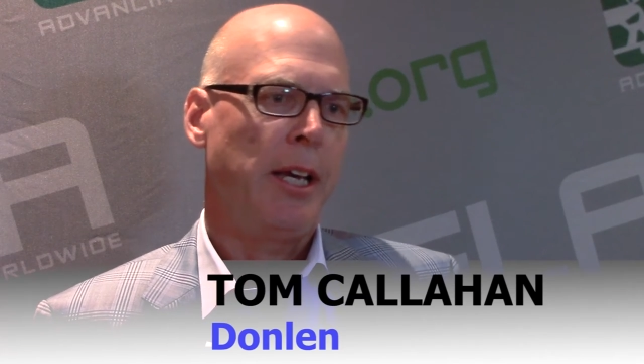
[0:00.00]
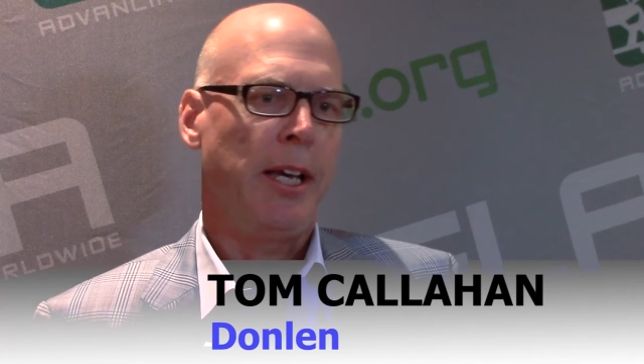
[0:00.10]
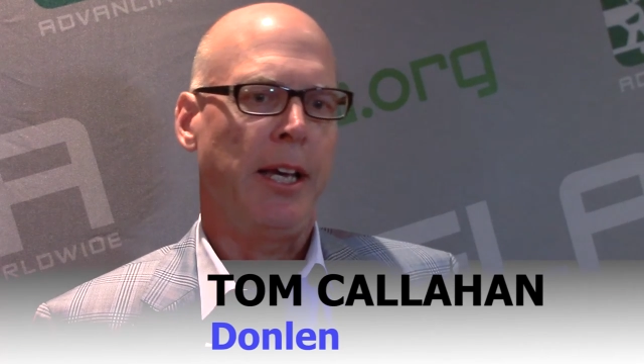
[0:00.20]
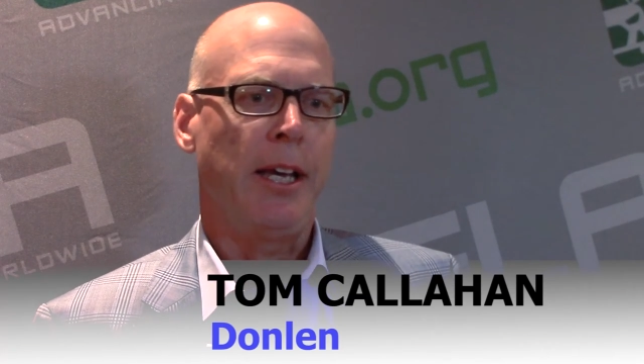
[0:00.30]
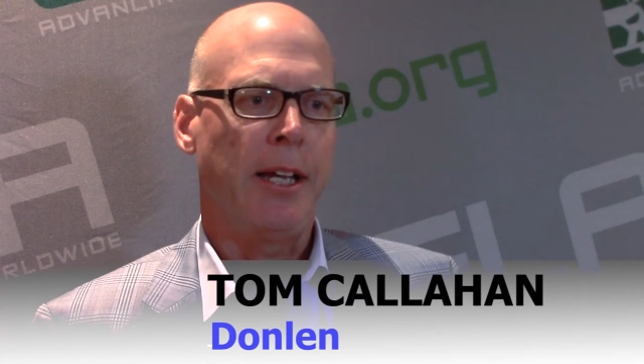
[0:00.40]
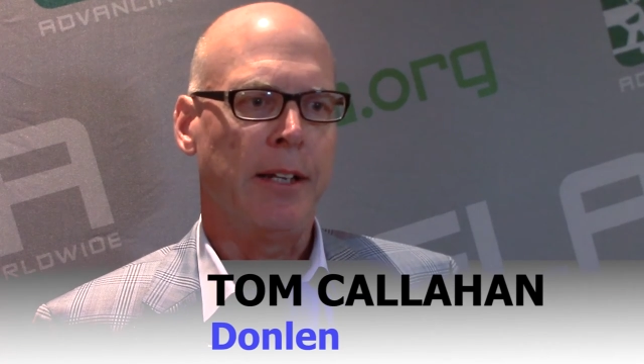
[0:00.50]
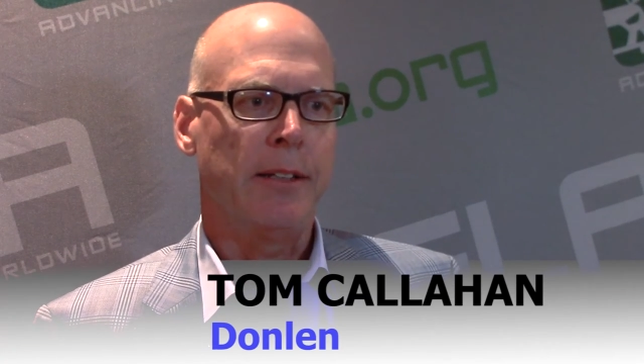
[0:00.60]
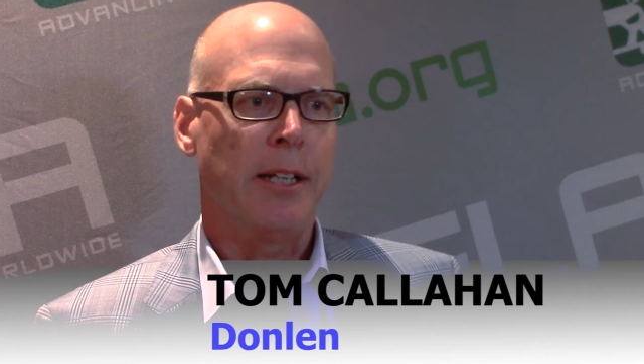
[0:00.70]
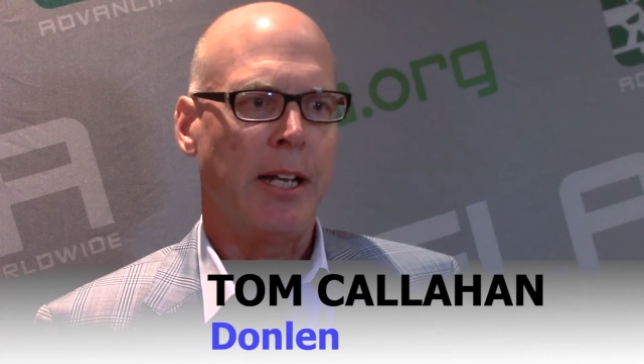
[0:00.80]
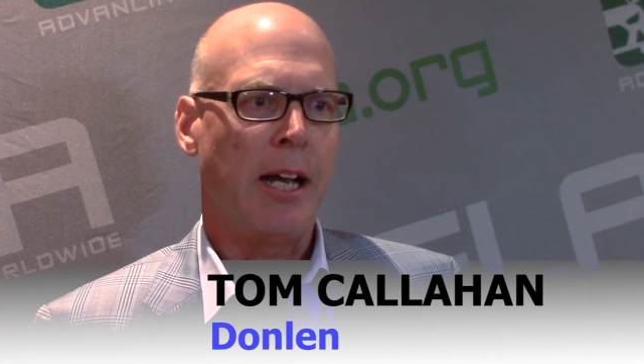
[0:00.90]

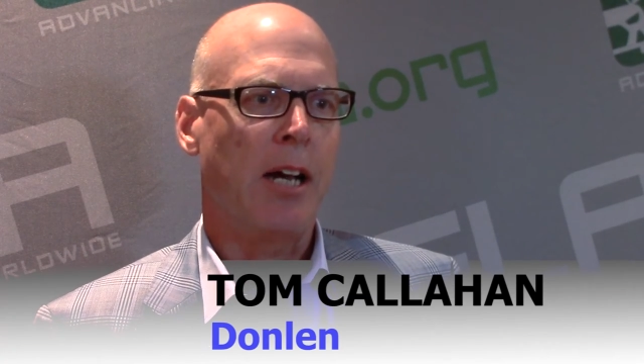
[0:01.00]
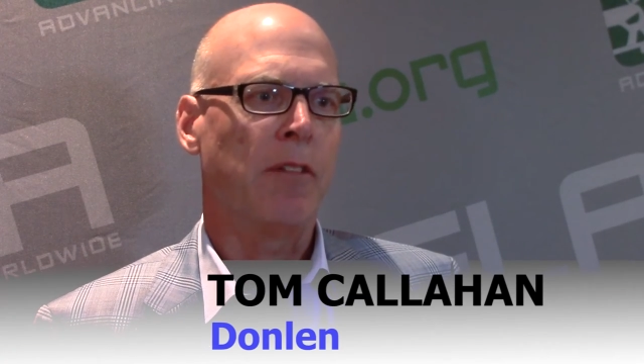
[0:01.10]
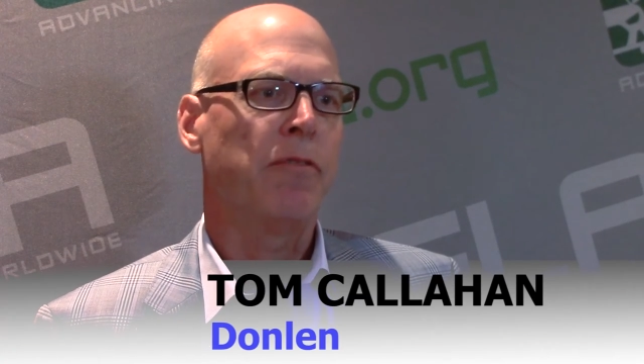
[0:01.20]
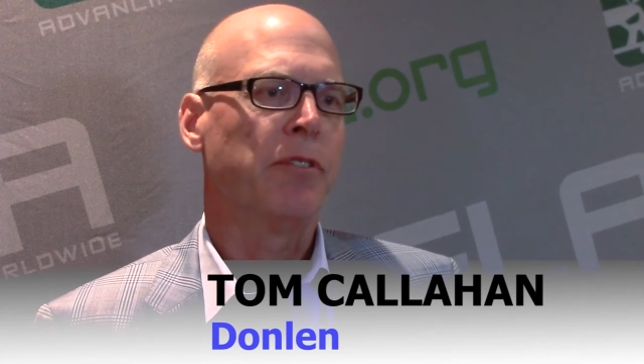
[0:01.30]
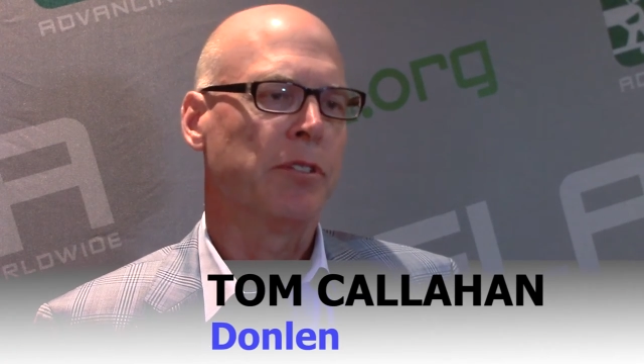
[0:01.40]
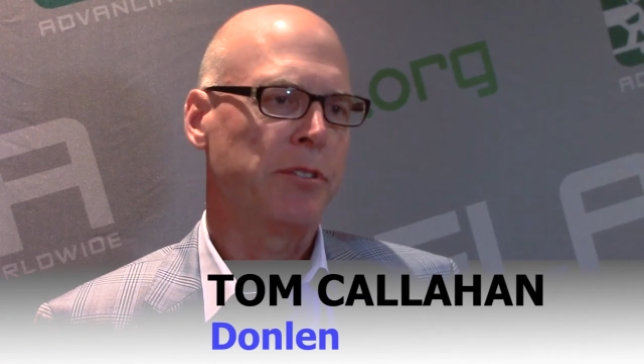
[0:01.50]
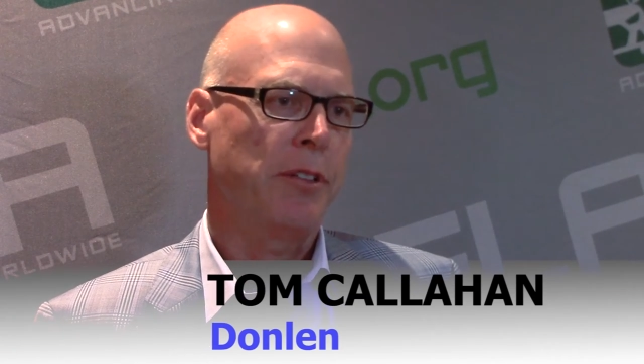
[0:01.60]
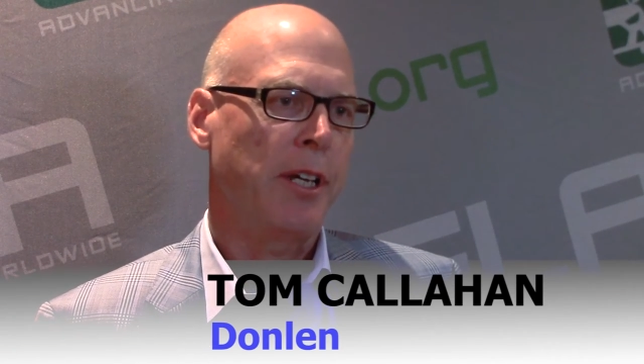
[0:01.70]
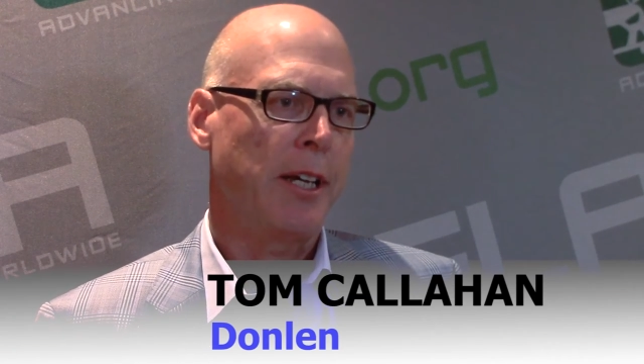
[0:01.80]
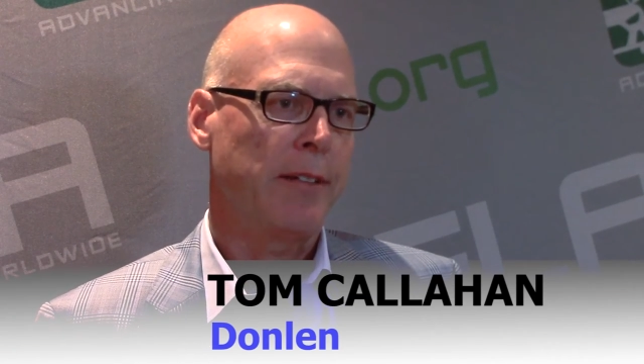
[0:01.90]
and how to filter
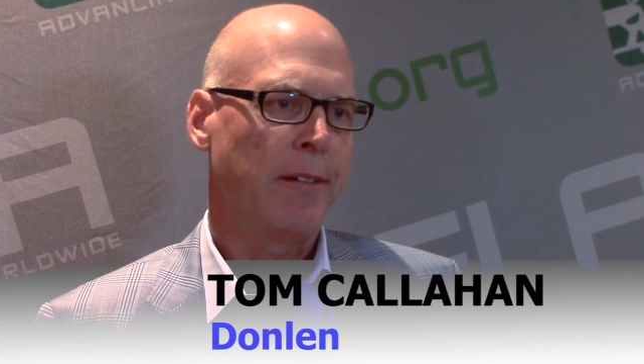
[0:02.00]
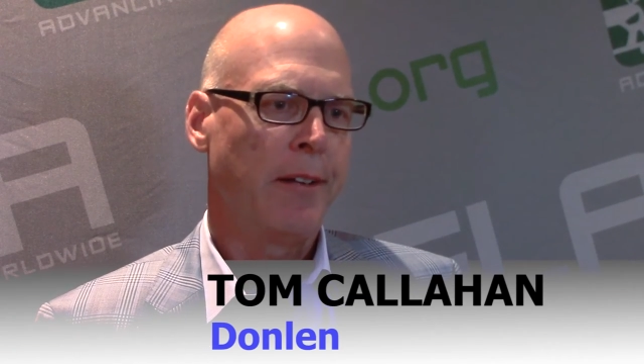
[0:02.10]
that.